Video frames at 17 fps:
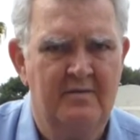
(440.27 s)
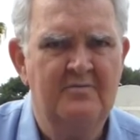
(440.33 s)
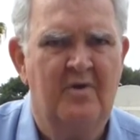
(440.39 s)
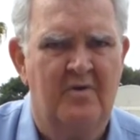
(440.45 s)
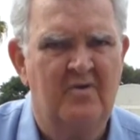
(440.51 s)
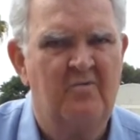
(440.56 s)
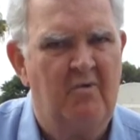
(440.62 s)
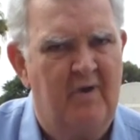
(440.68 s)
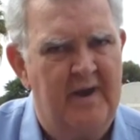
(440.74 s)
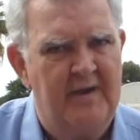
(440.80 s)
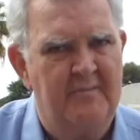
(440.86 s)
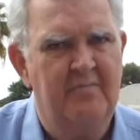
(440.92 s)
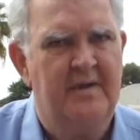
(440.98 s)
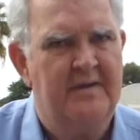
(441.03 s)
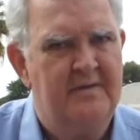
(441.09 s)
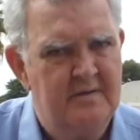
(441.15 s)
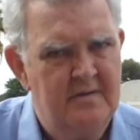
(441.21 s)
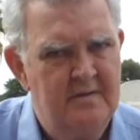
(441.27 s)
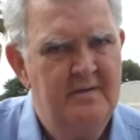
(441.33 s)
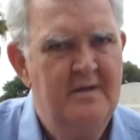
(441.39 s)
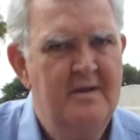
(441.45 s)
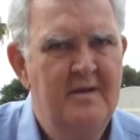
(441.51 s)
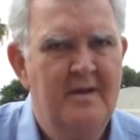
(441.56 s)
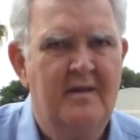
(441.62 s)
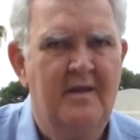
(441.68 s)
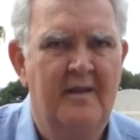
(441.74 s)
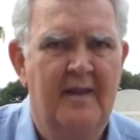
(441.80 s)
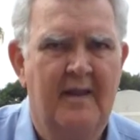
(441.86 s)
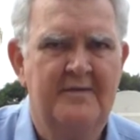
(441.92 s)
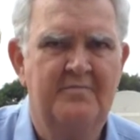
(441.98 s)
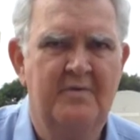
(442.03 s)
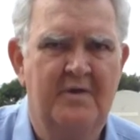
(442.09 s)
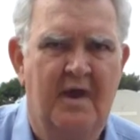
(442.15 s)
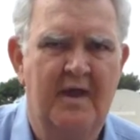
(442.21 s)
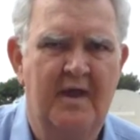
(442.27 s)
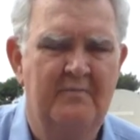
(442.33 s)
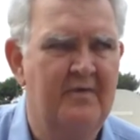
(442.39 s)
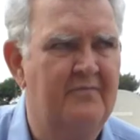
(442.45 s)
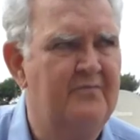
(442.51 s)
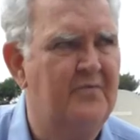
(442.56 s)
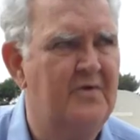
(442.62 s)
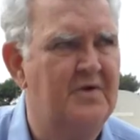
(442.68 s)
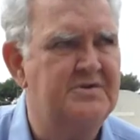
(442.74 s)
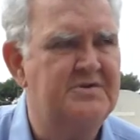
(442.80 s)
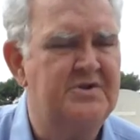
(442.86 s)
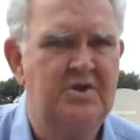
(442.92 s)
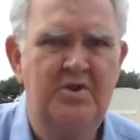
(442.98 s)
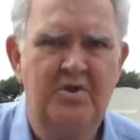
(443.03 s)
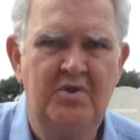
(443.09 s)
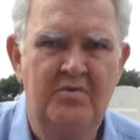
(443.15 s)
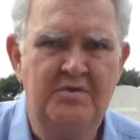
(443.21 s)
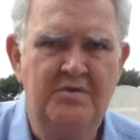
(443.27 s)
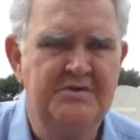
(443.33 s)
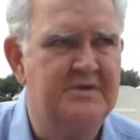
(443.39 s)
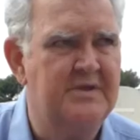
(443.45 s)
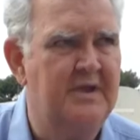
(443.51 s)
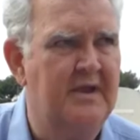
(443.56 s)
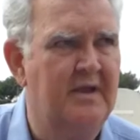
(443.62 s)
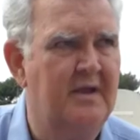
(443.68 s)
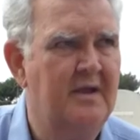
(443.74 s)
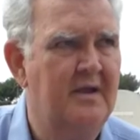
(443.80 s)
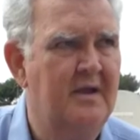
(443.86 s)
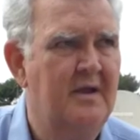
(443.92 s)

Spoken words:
Not quite, but that's when I had the first huge thing.